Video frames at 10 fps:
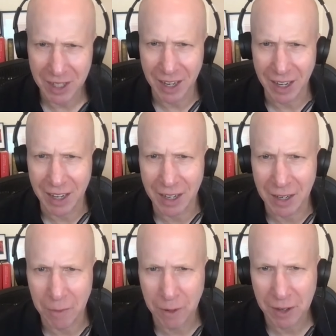
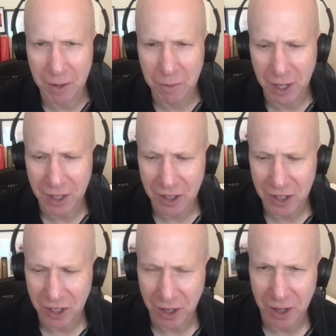And the founding fathers
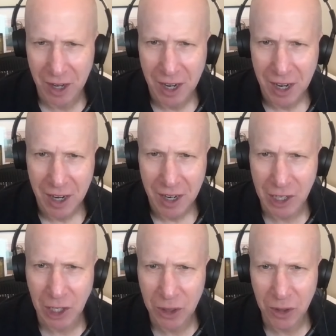are
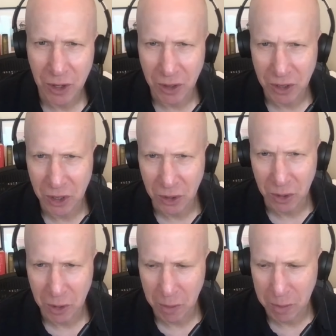include those
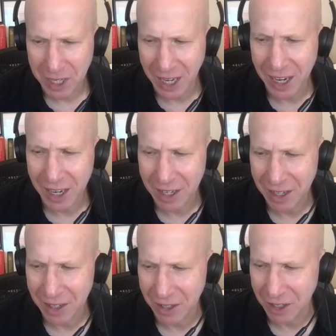who began
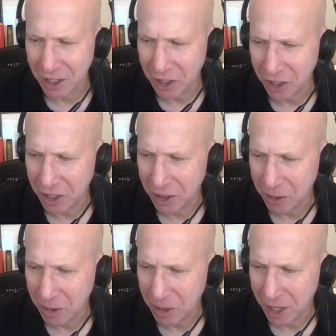the country,
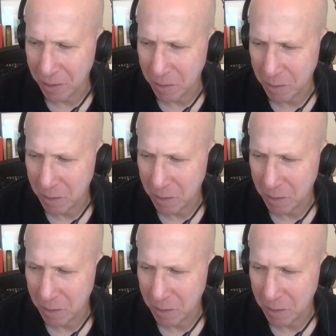who um,